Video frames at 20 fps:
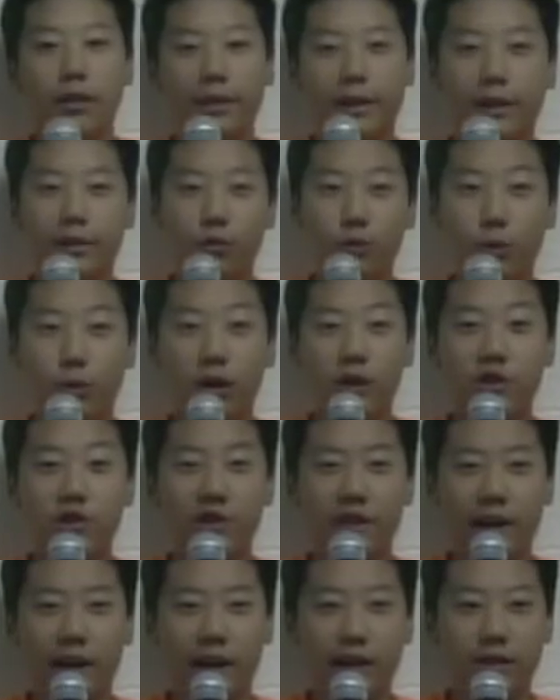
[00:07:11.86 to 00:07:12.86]
Thanks for
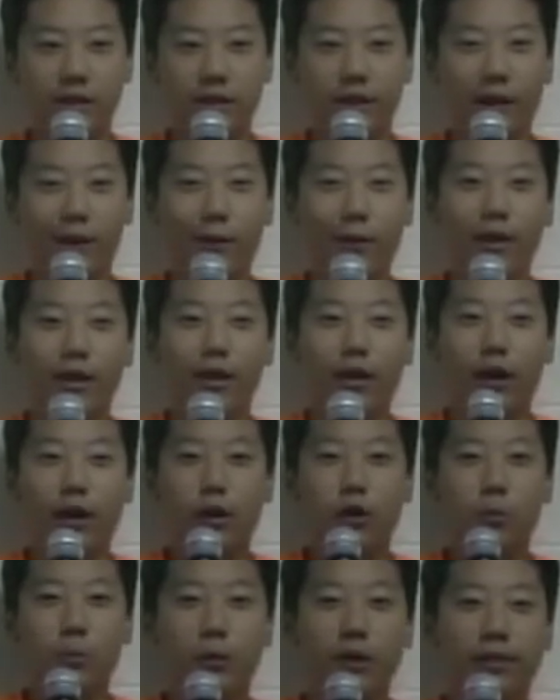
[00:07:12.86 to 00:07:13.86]
watching, guys, Eisenhower. I
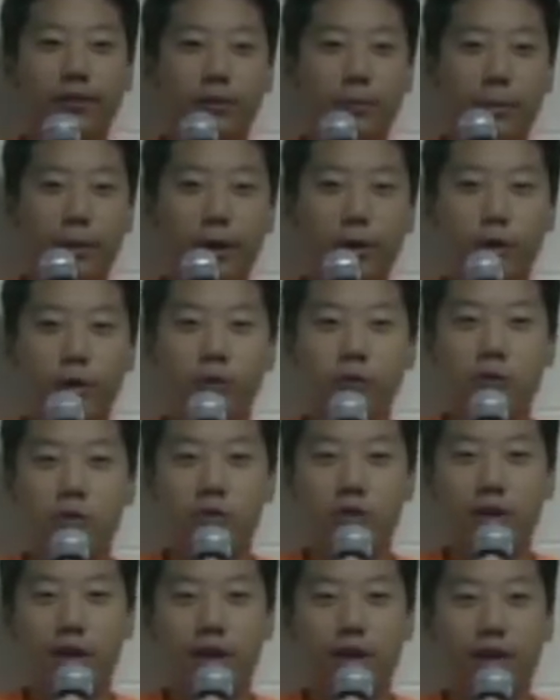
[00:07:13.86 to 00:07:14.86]
hope you have a better
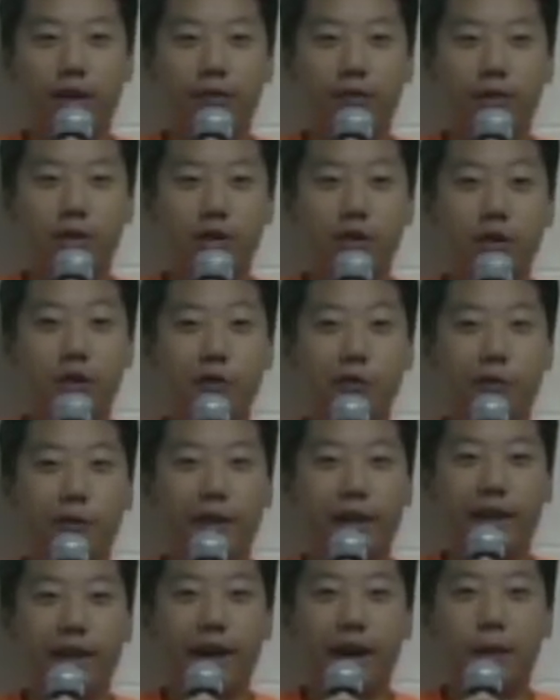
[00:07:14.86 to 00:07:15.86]
understanding of these new
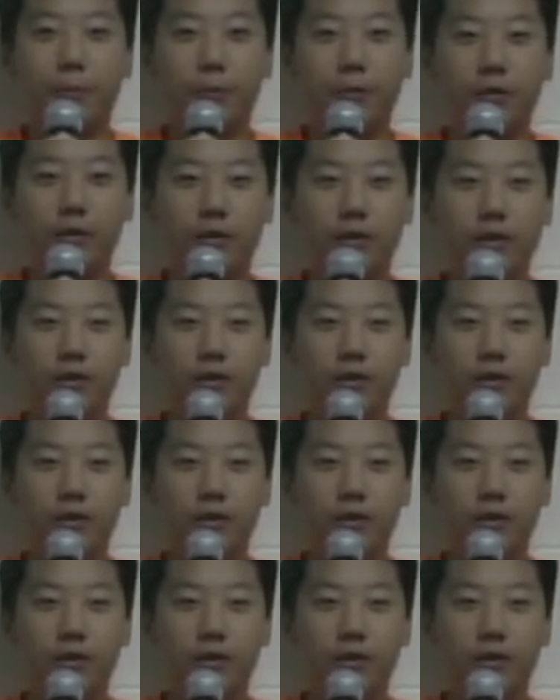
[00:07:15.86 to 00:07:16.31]
great apps.